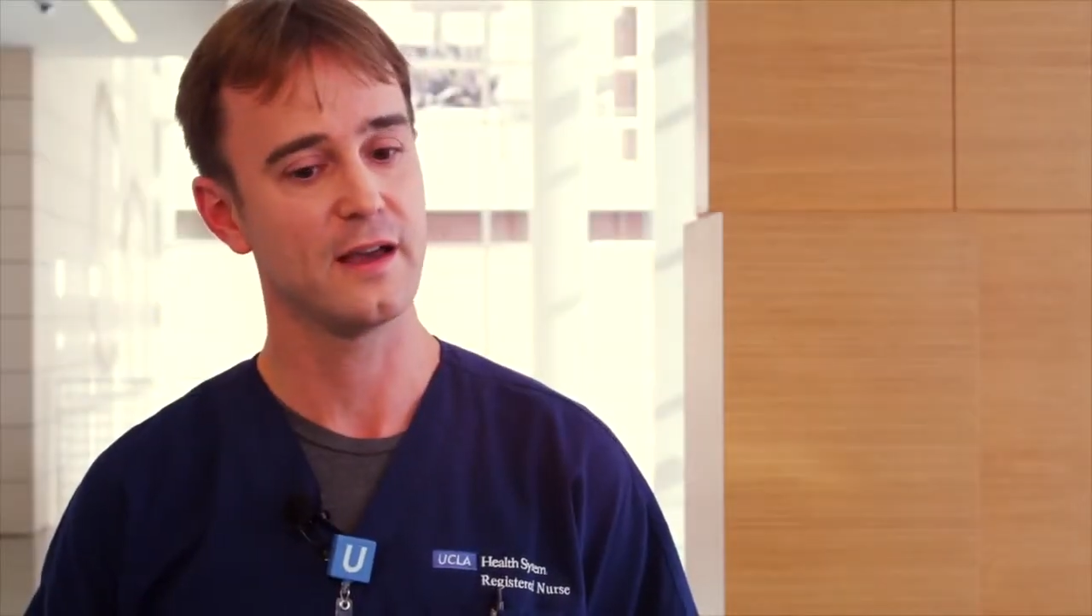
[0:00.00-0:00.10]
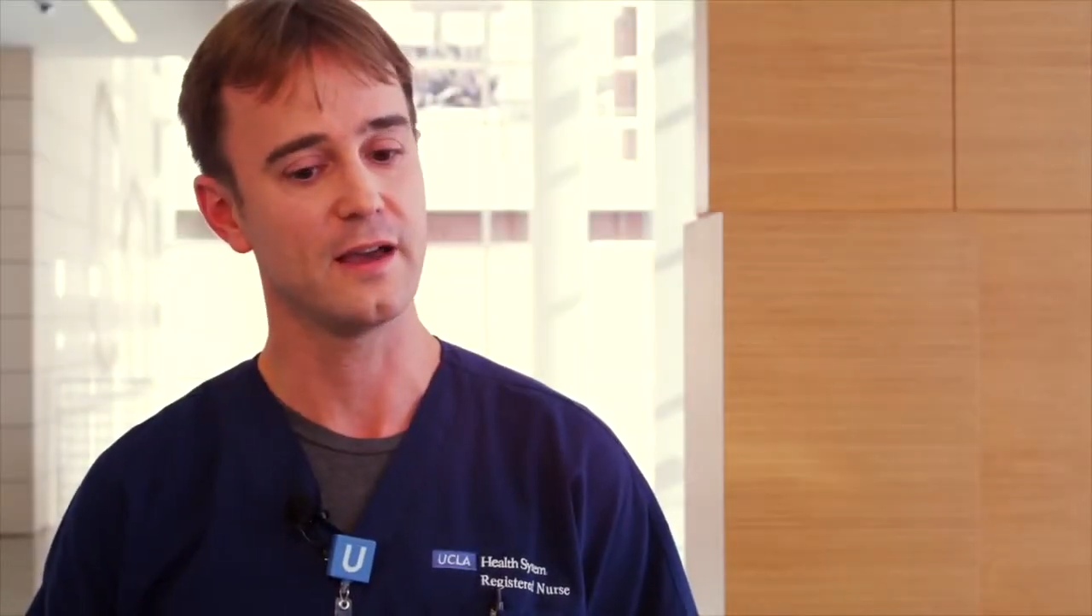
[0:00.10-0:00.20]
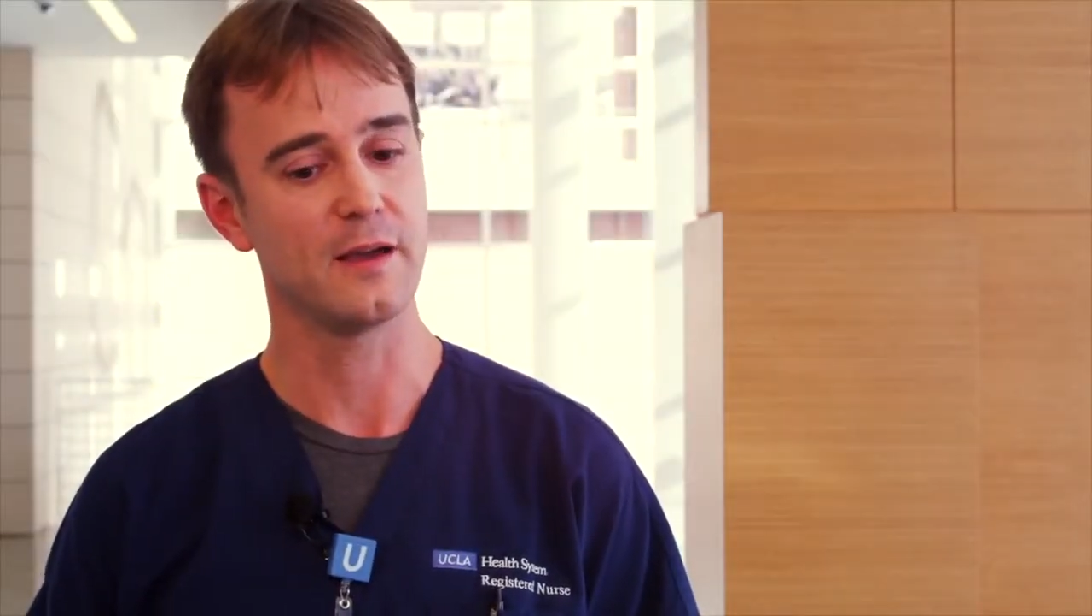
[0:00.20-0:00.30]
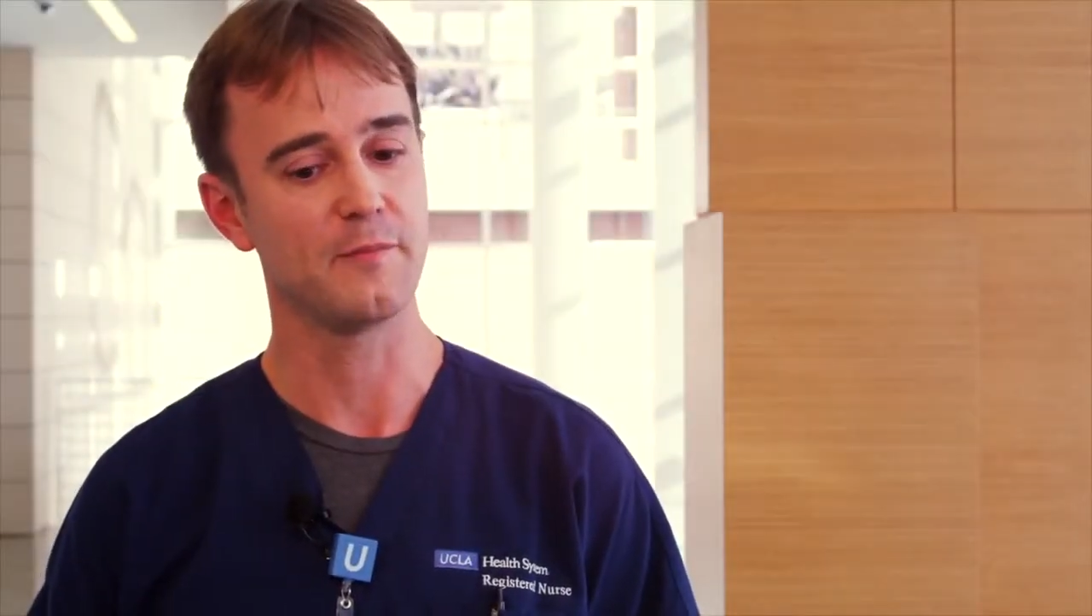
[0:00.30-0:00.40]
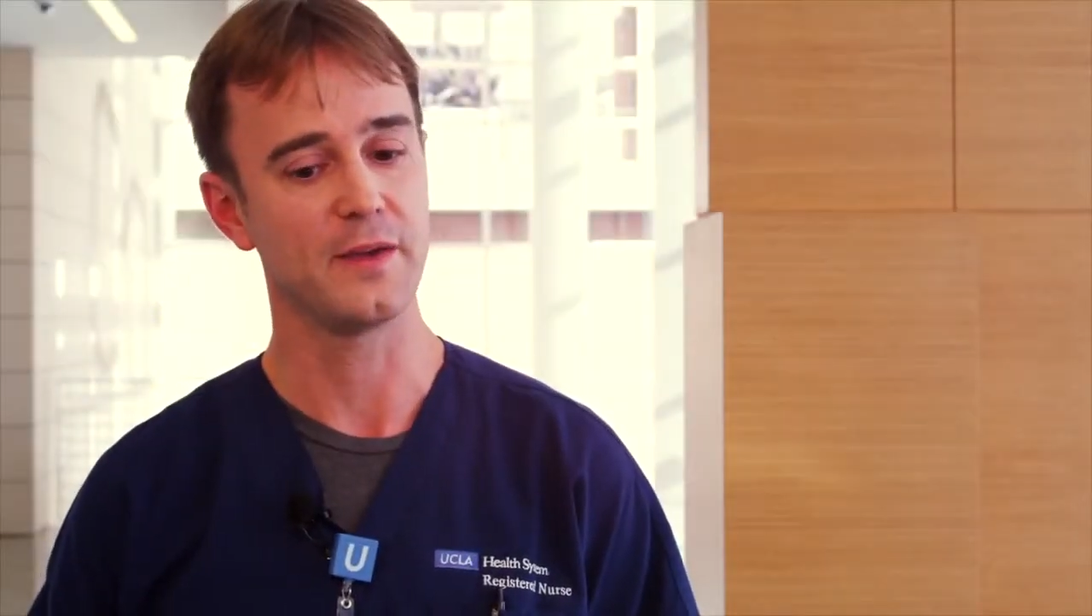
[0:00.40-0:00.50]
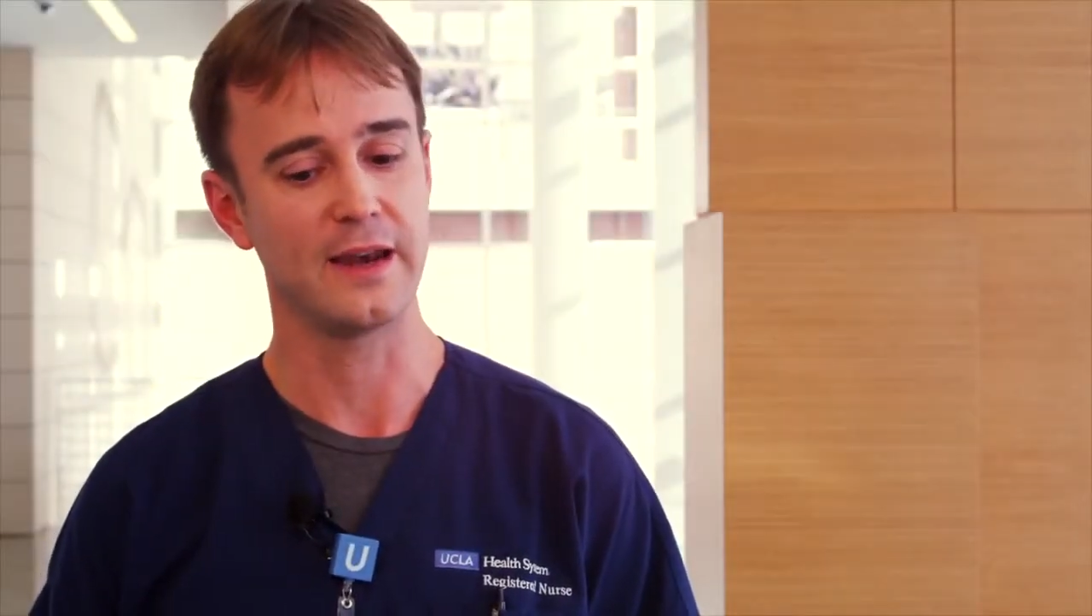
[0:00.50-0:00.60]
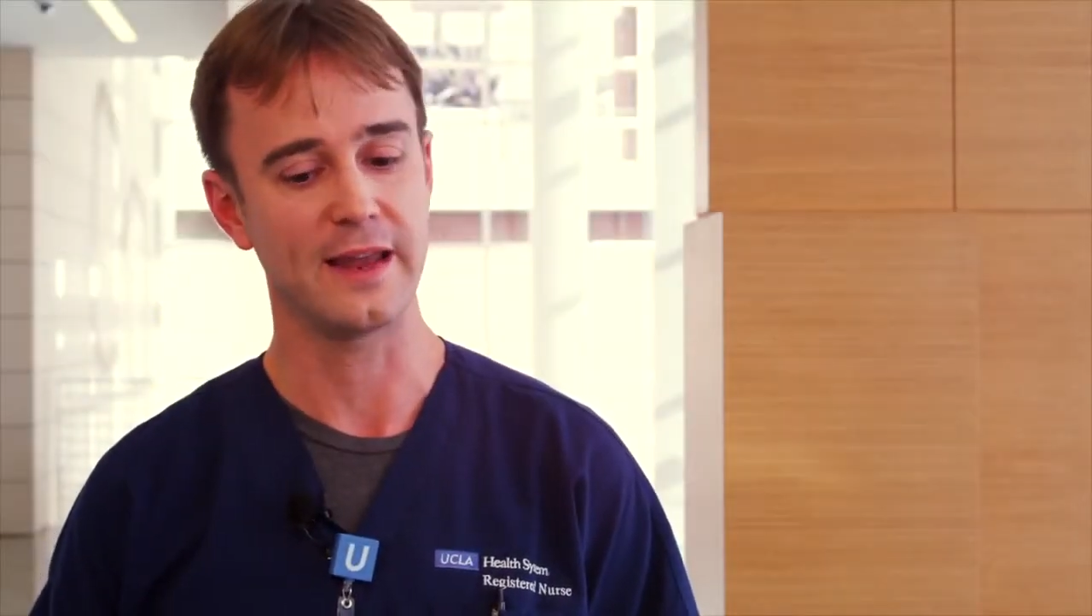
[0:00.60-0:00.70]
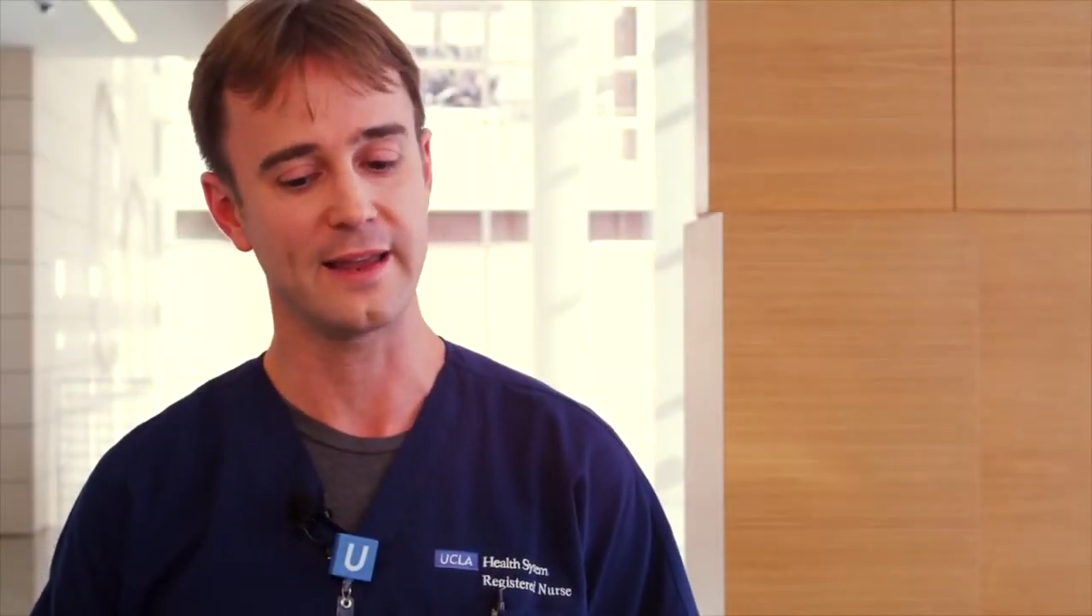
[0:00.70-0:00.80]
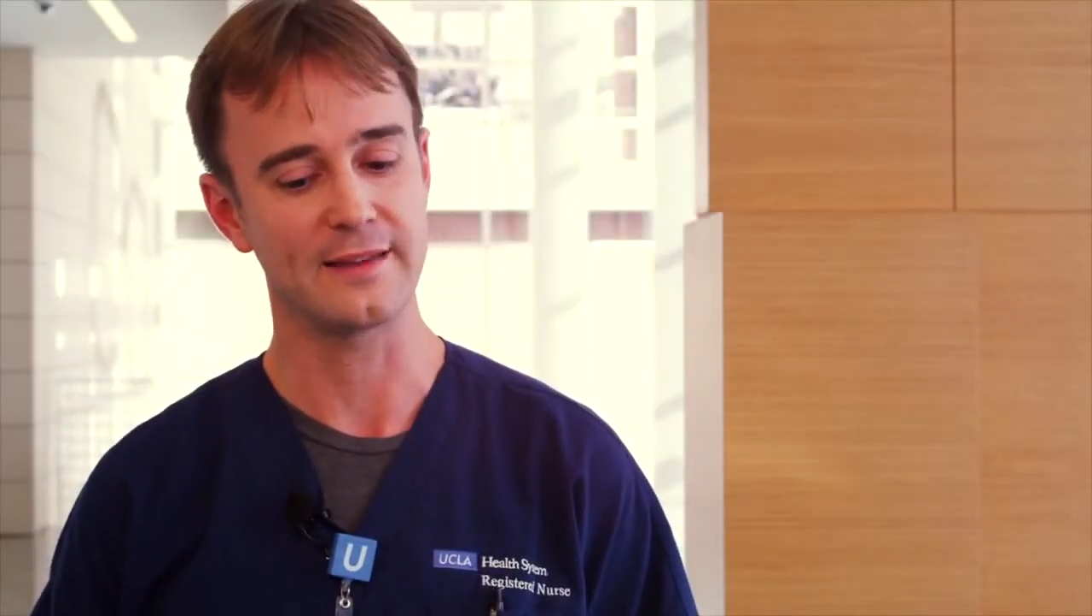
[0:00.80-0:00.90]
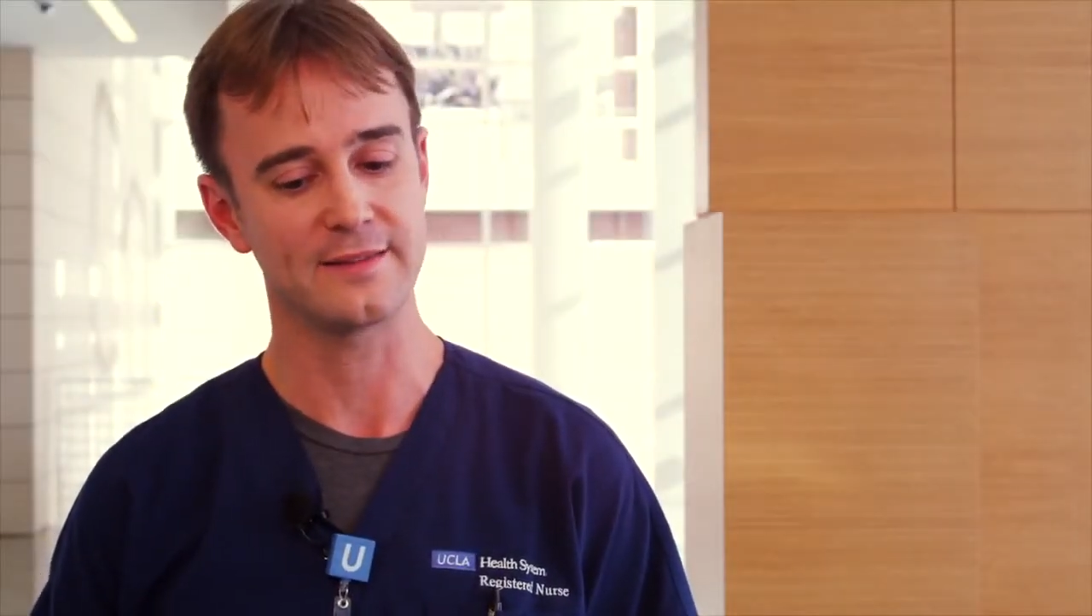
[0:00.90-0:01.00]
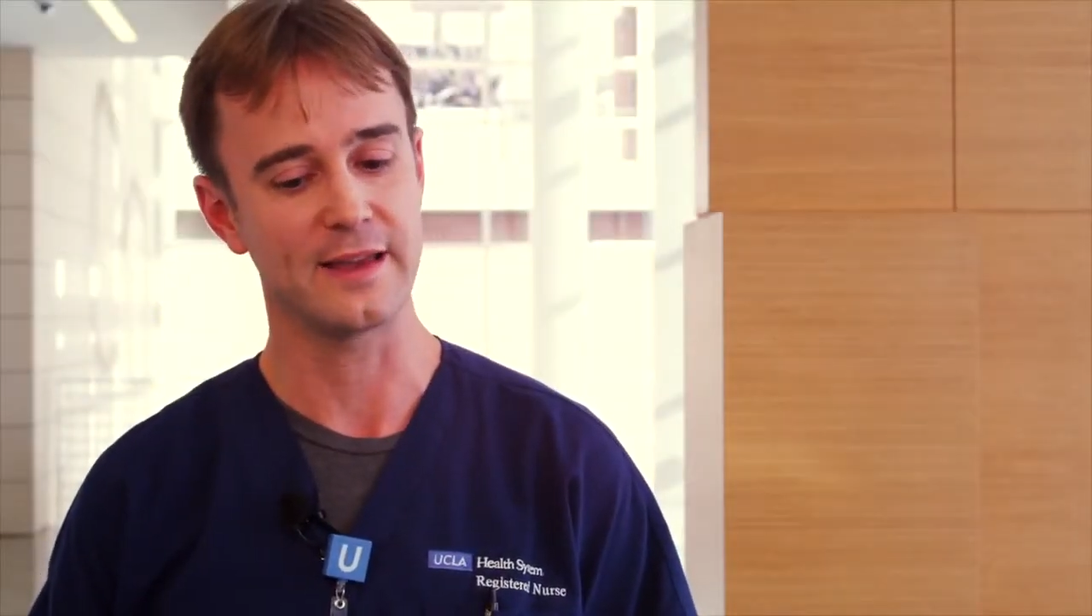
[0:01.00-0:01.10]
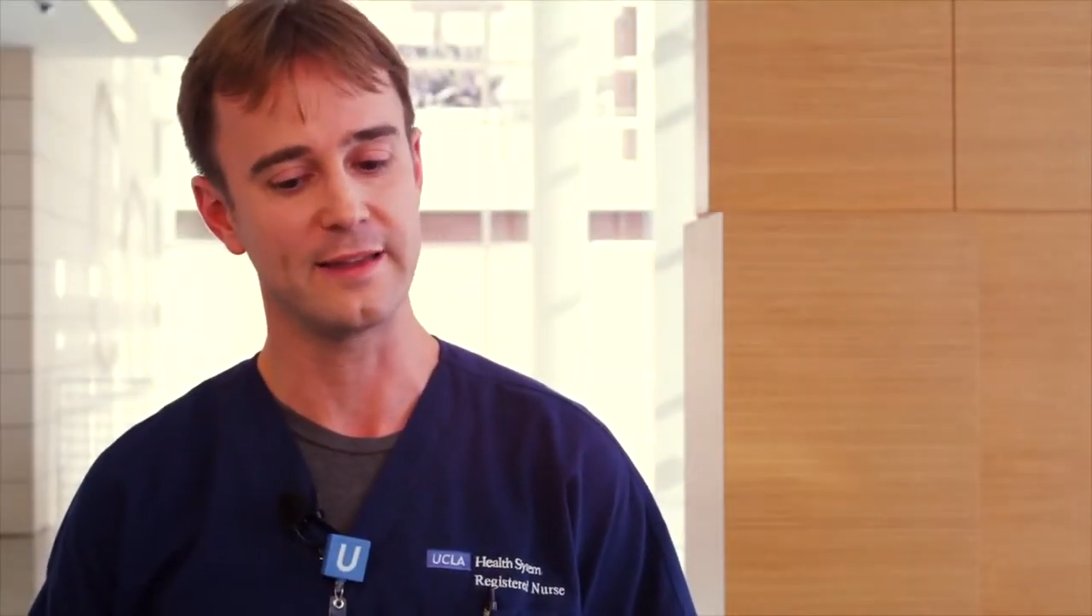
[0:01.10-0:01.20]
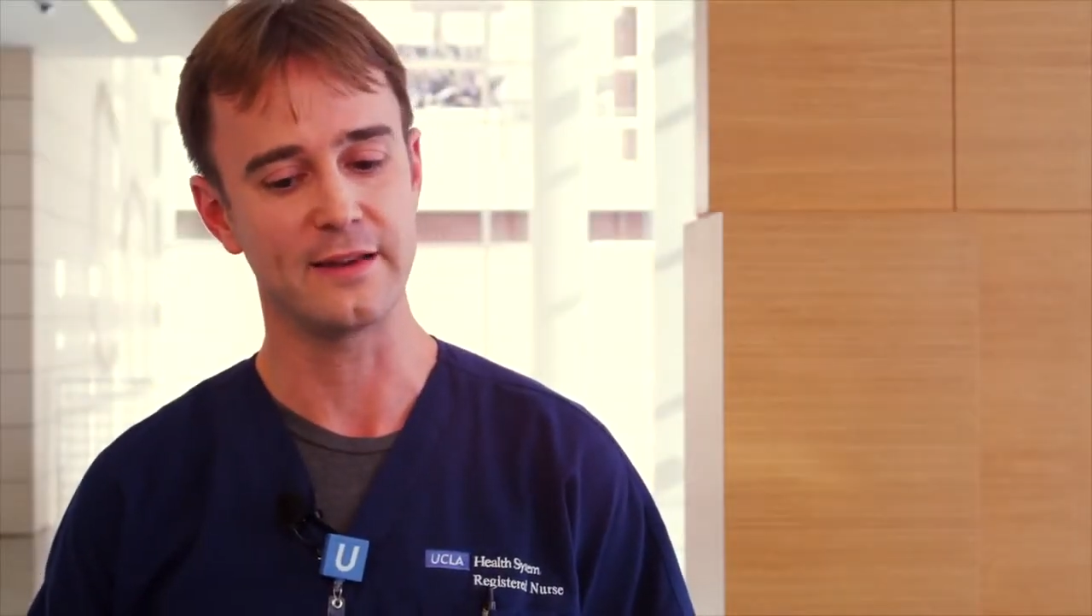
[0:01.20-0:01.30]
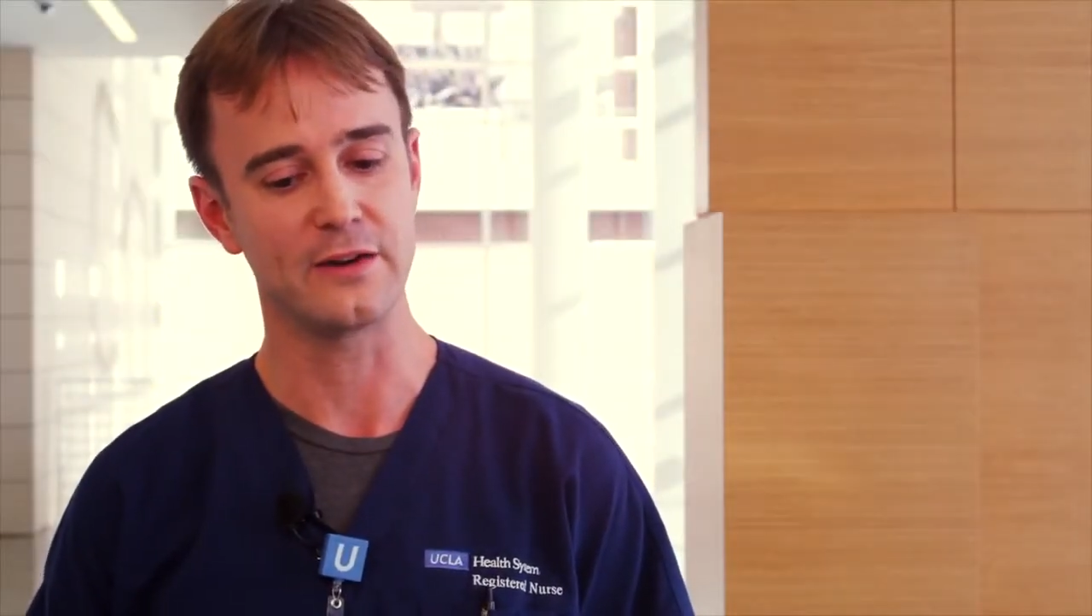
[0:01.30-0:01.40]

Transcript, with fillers: Um, and like I said,